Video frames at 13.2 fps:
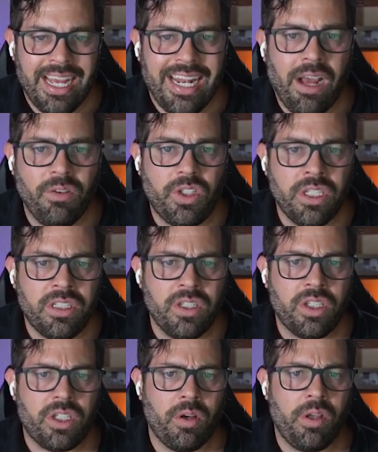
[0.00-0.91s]
Now, just
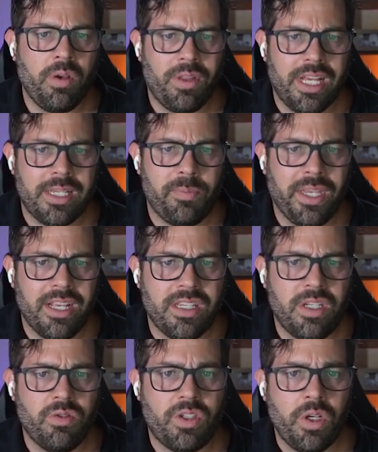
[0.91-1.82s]
to show you this,
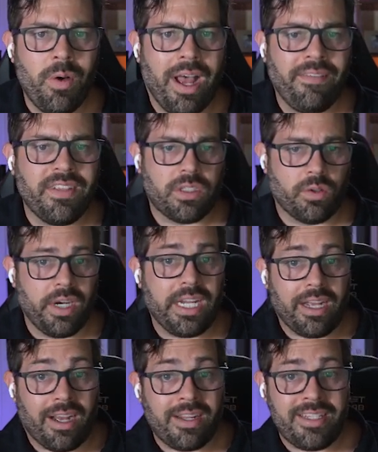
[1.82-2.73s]
because you do have this great
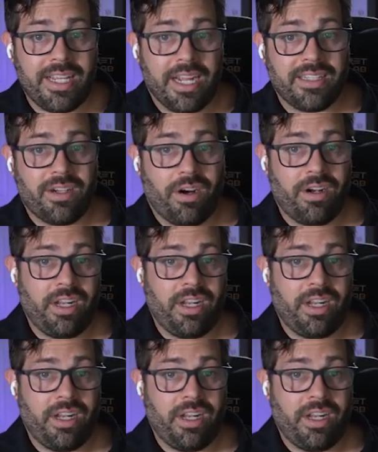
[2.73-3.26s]
contact card